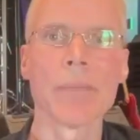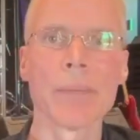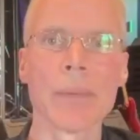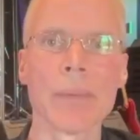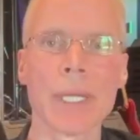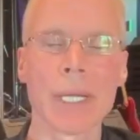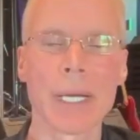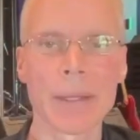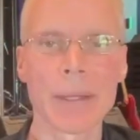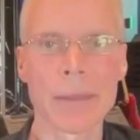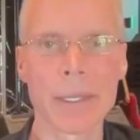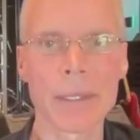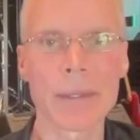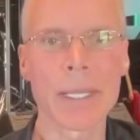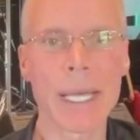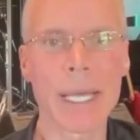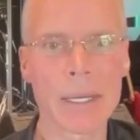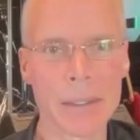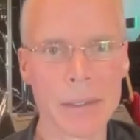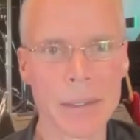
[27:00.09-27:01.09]
And right. I think
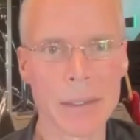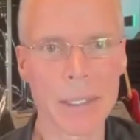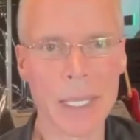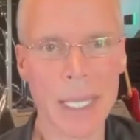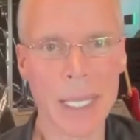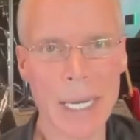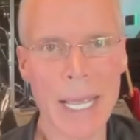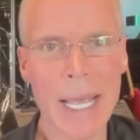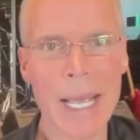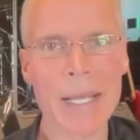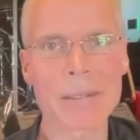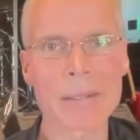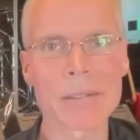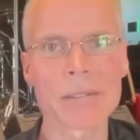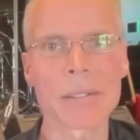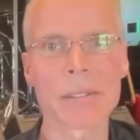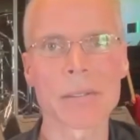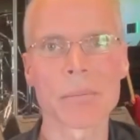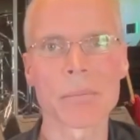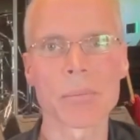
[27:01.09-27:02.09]
that that adds
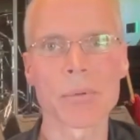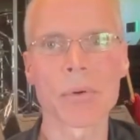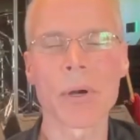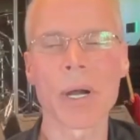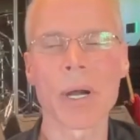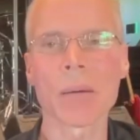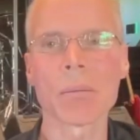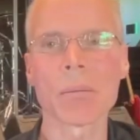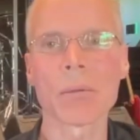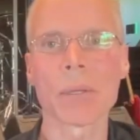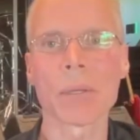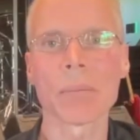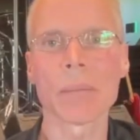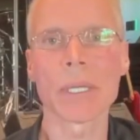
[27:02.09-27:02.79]
to the problem.